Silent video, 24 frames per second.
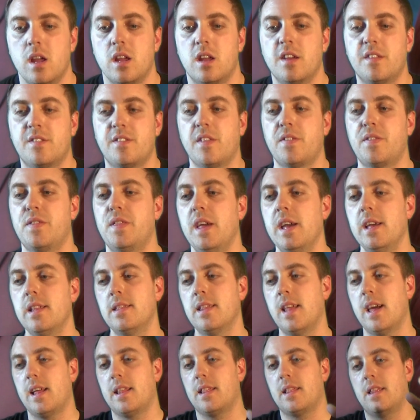Because the thing
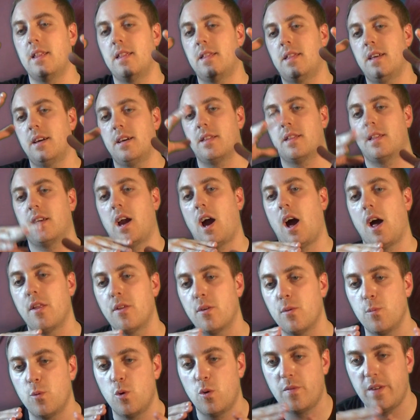that the
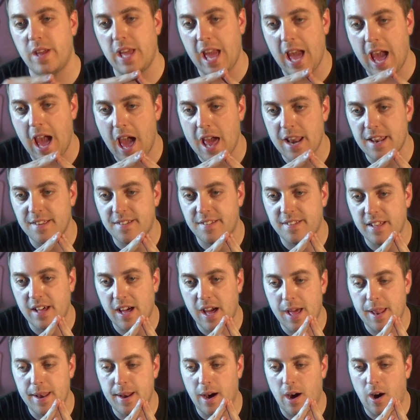other movie had is
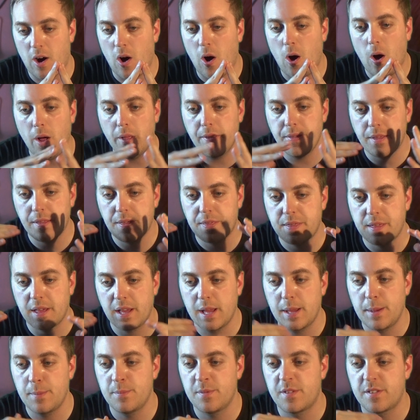that all the
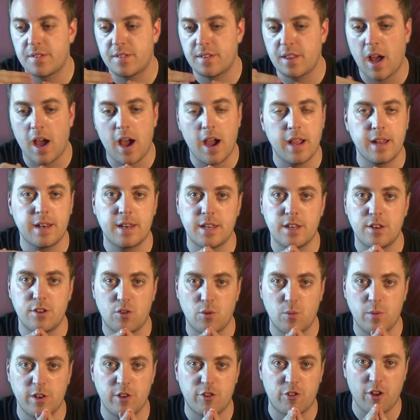themes tied
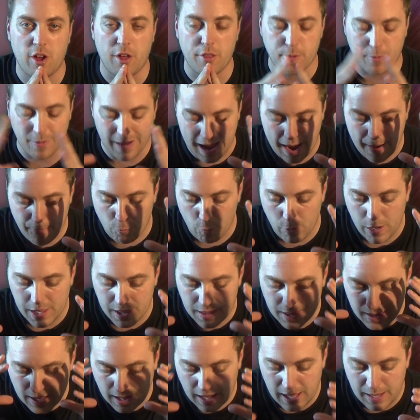into each other. Every
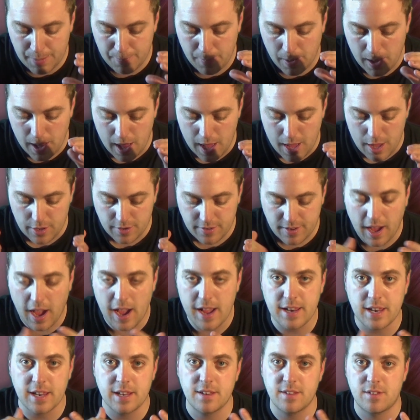theme
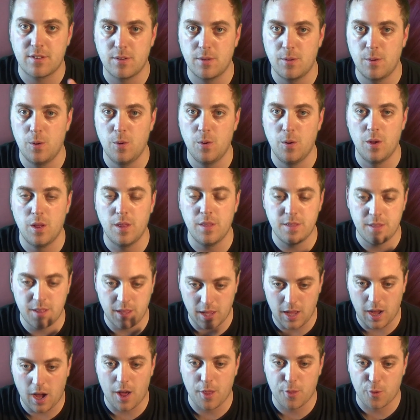tied into
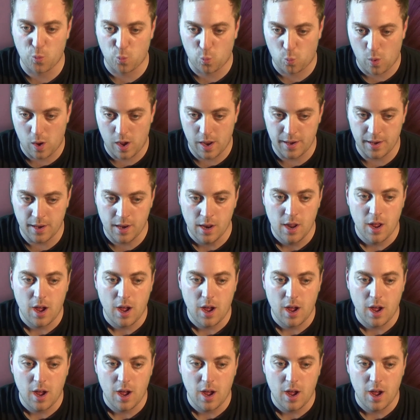the other one